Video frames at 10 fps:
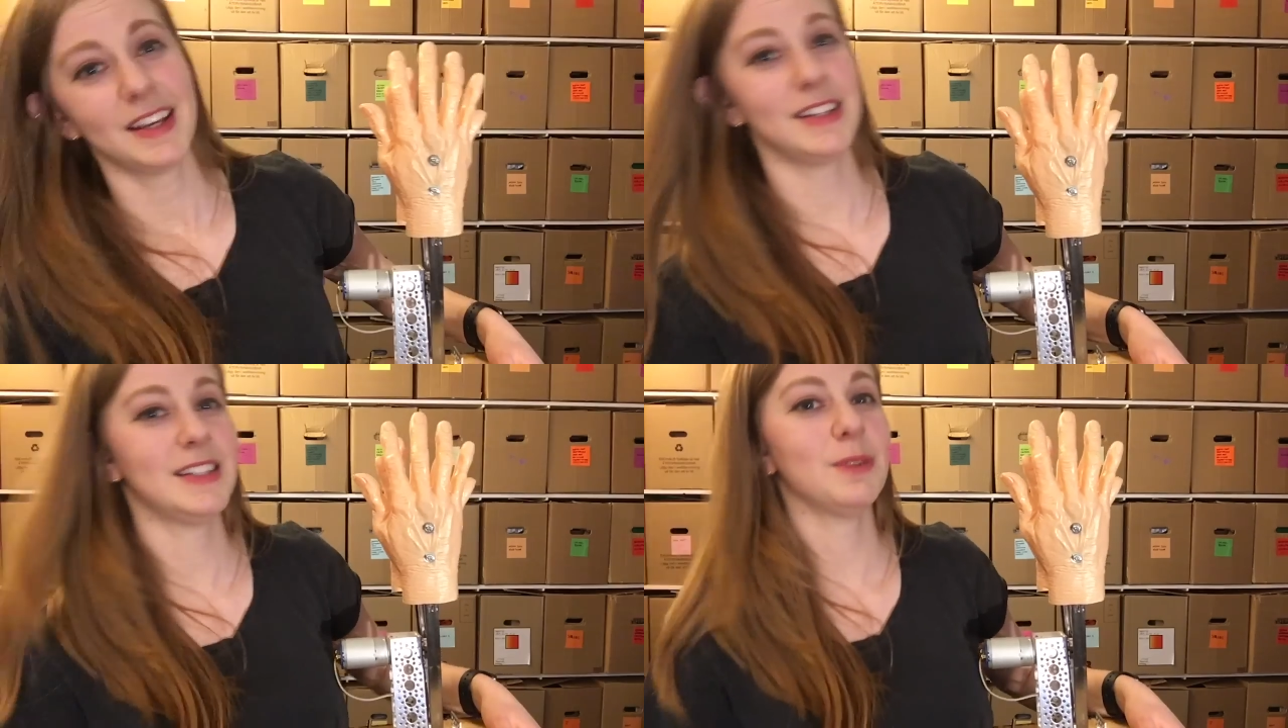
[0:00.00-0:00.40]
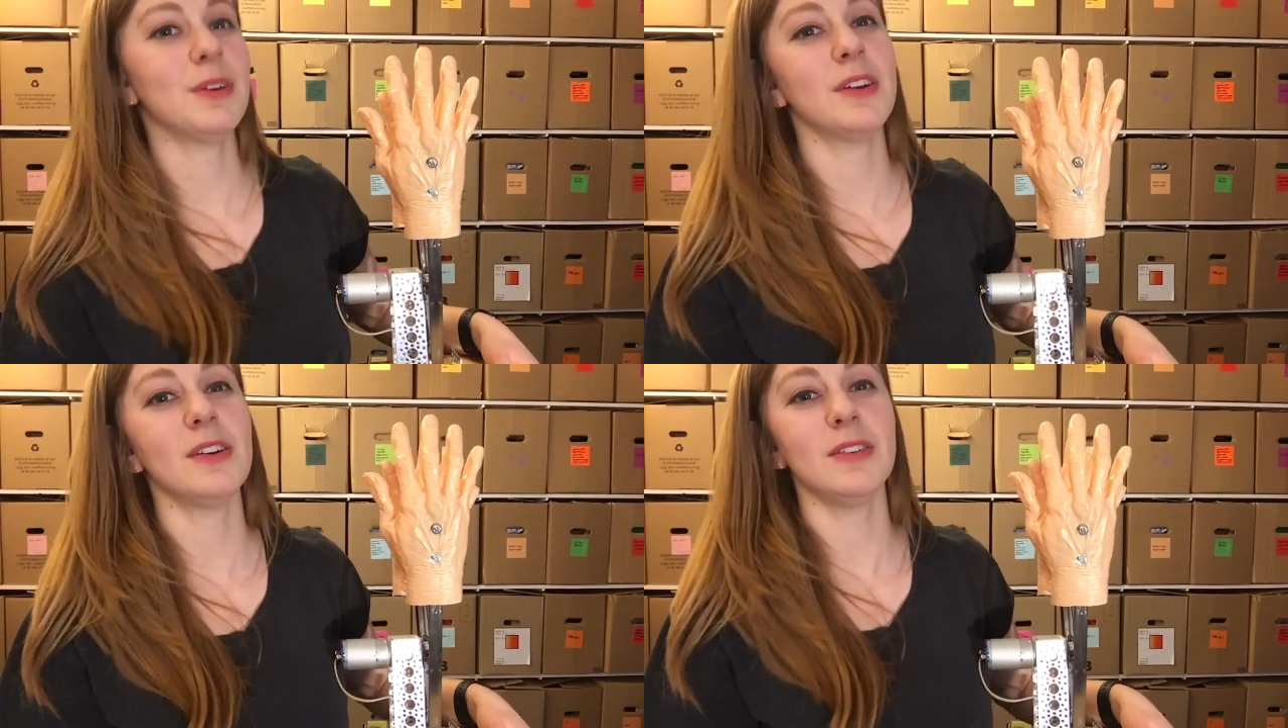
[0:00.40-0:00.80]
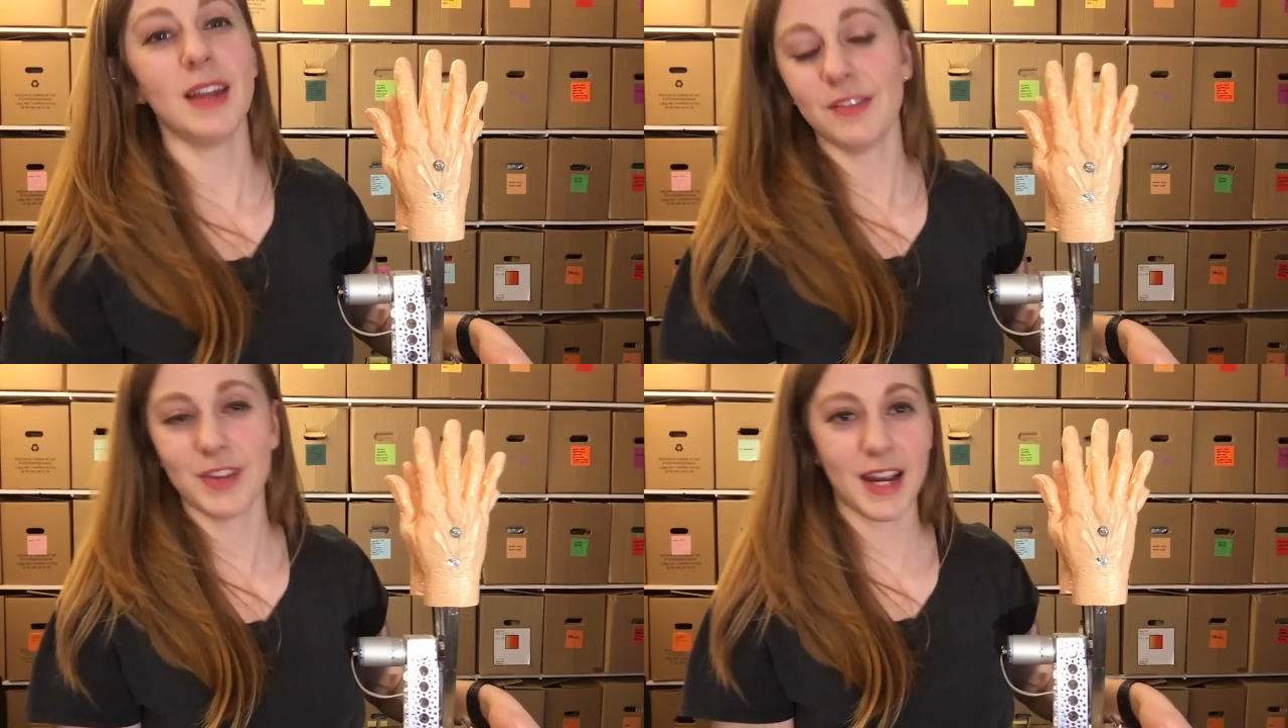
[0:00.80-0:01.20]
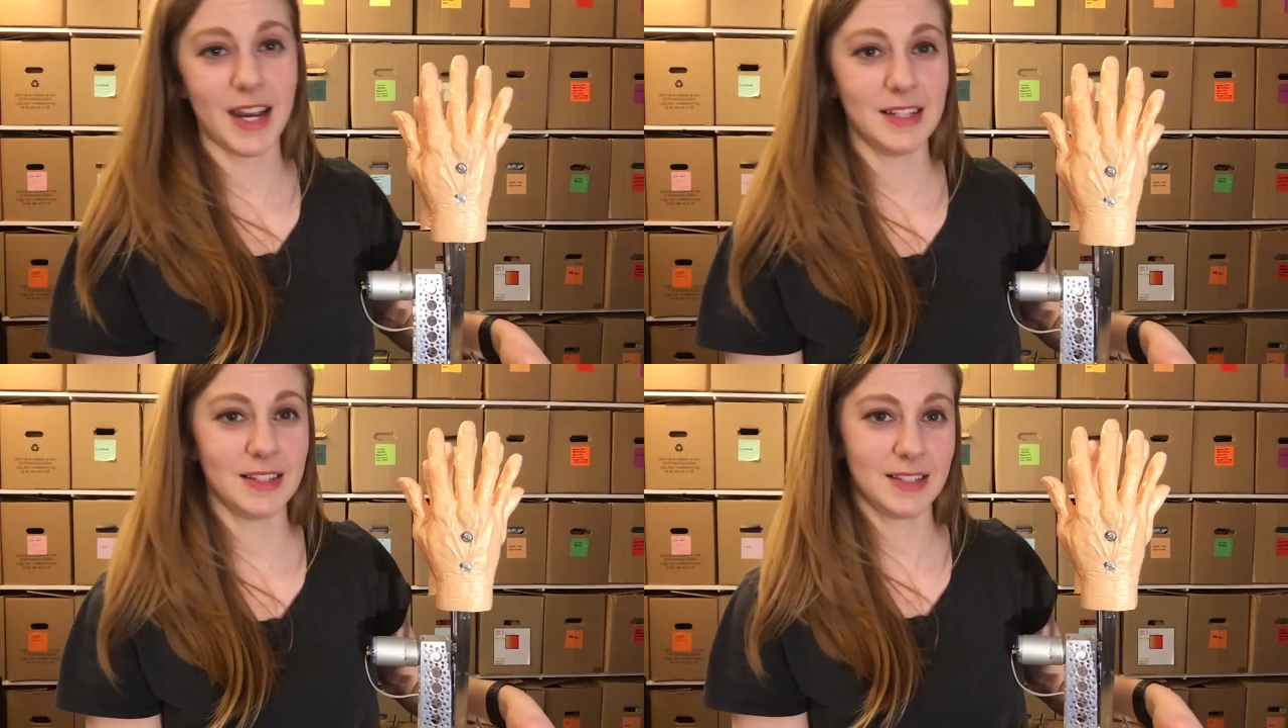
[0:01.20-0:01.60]
because there were no left
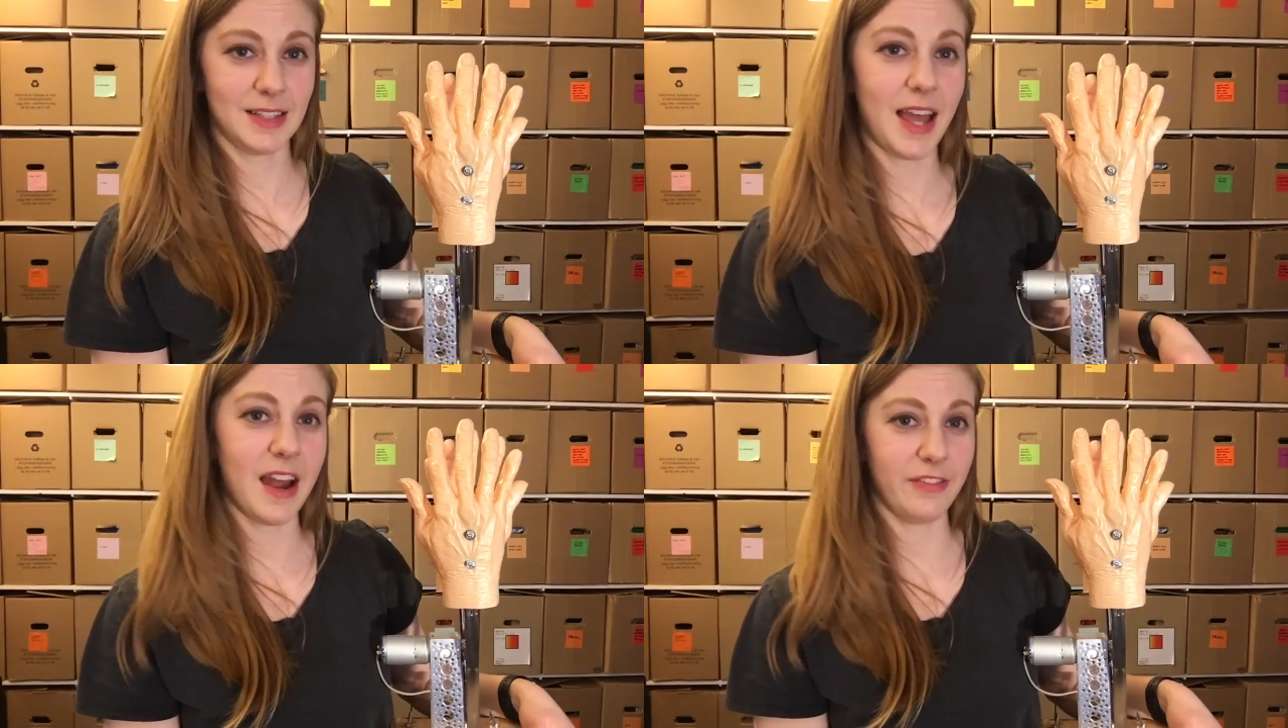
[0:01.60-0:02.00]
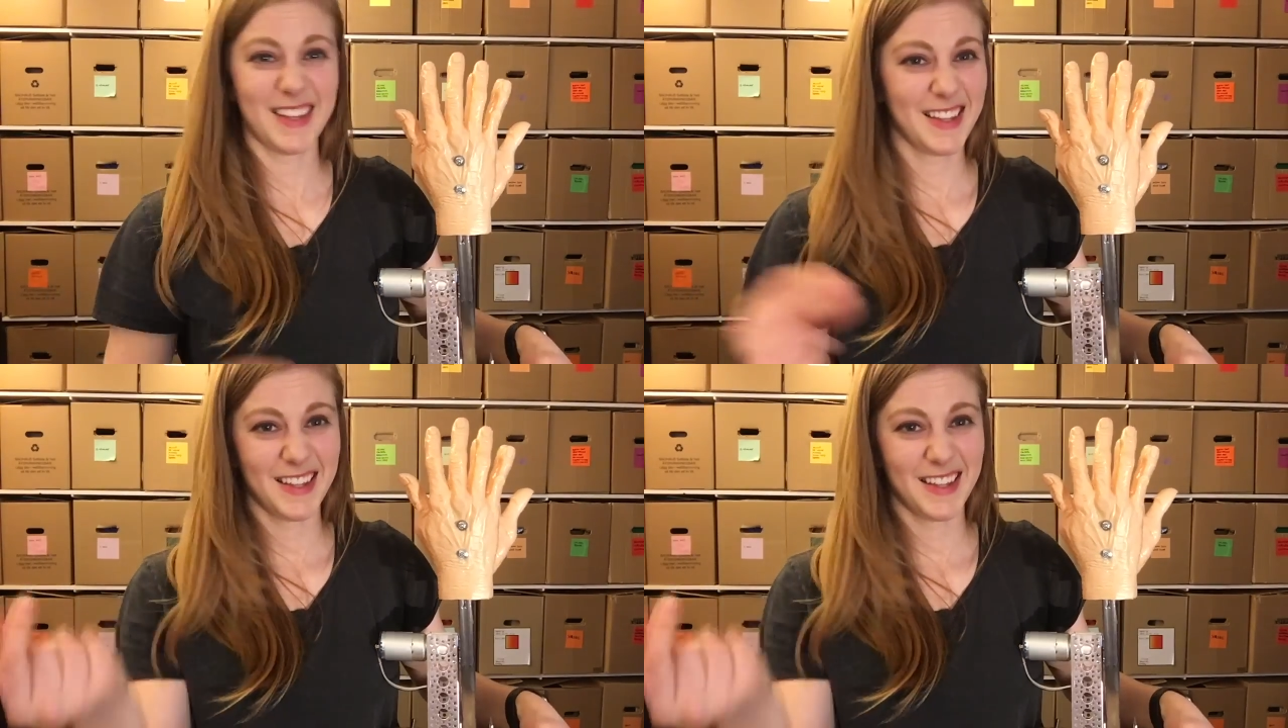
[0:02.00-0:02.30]
hands left.